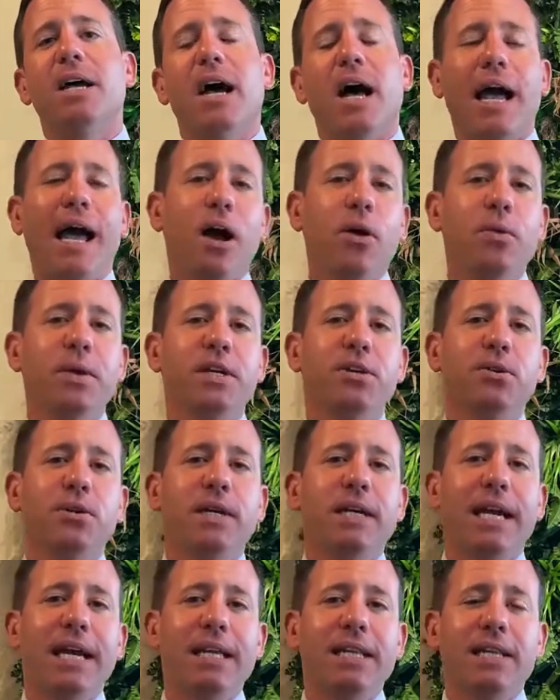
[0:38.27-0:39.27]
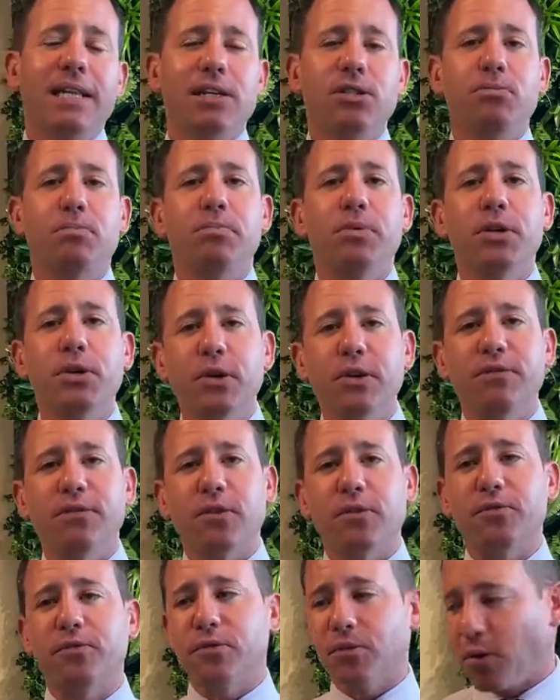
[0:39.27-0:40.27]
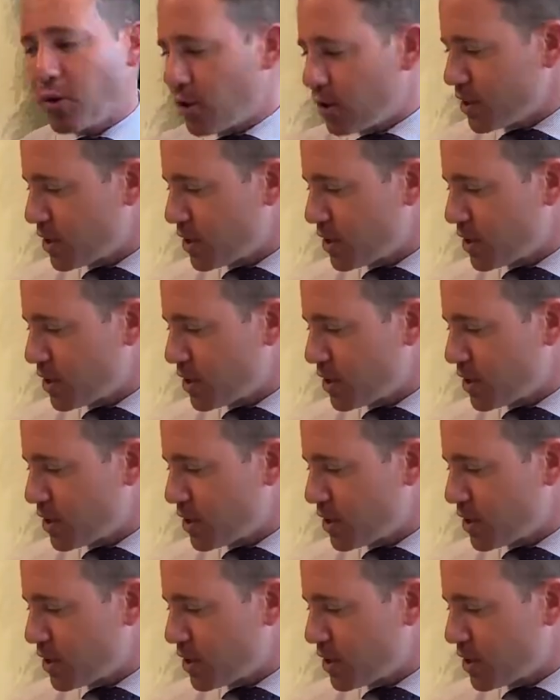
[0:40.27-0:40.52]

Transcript: how we create this beautiful floral